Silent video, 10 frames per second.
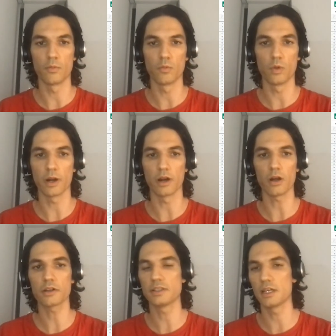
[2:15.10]
where
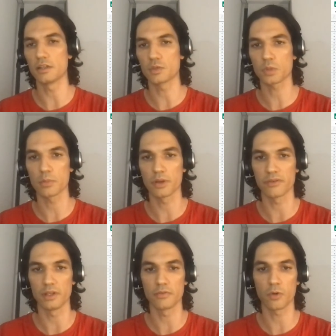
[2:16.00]
all your data is
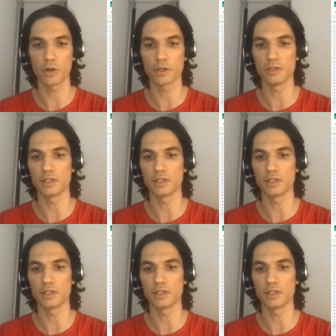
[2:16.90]
pre-pivoted for you,